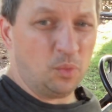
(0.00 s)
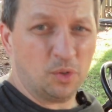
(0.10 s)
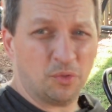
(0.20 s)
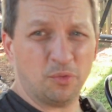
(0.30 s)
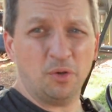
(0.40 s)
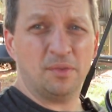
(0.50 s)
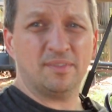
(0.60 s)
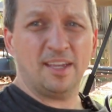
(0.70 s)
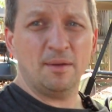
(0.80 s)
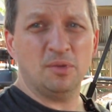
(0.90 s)
We're gonna throw
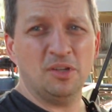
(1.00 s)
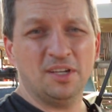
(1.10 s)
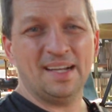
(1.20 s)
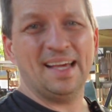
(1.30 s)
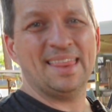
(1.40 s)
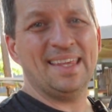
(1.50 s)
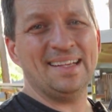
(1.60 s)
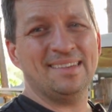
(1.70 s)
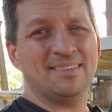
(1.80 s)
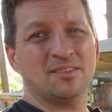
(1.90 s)
this cable on. I
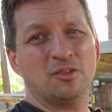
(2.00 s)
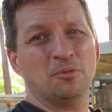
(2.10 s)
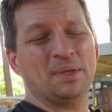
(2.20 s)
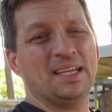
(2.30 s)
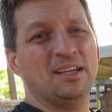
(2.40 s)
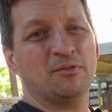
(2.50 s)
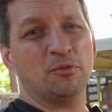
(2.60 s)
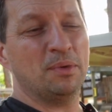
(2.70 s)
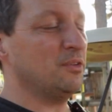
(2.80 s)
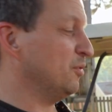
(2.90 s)
think this is gonna be it
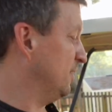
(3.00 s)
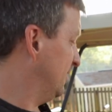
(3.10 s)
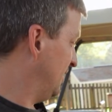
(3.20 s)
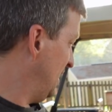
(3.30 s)
for me for this